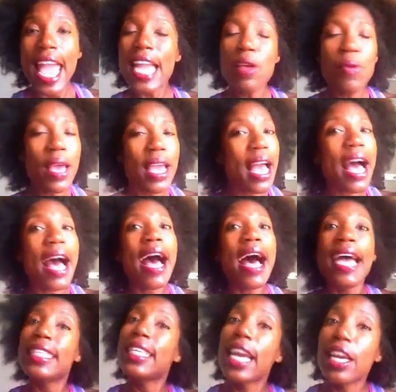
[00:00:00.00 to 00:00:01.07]
Anyway,
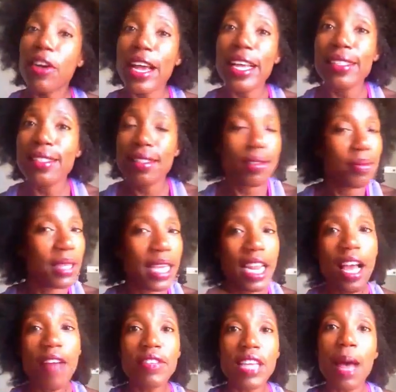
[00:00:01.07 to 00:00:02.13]
I digress. I'm
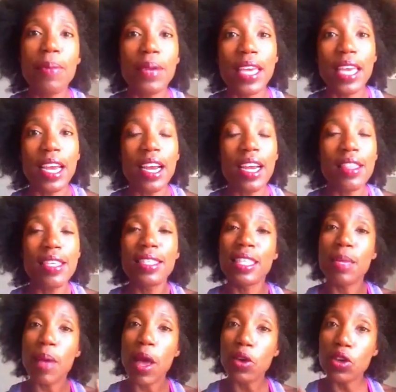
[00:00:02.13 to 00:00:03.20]
getting off topic here. This
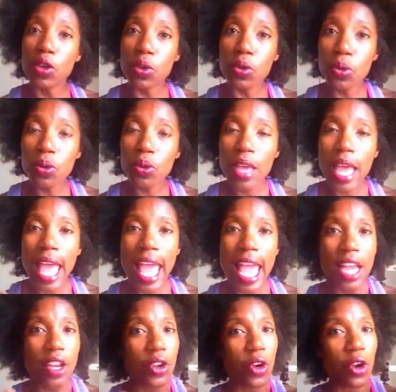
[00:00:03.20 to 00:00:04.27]
is about you
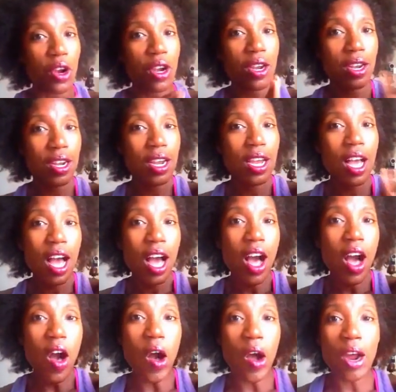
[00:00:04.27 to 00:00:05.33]
and your
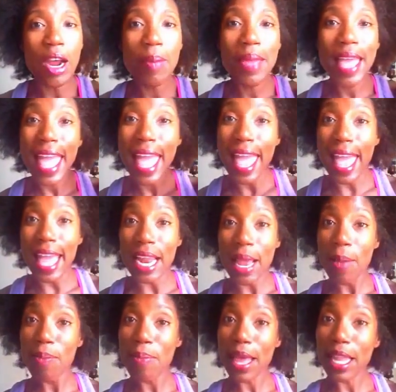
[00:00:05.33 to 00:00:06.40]
arm and
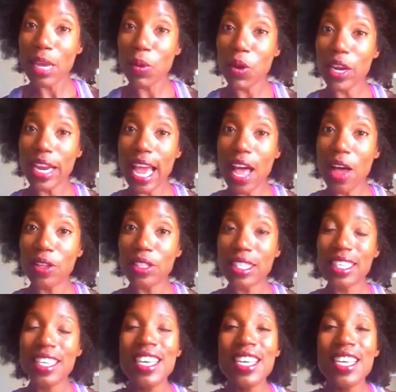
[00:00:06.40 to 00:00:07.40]
belly workout,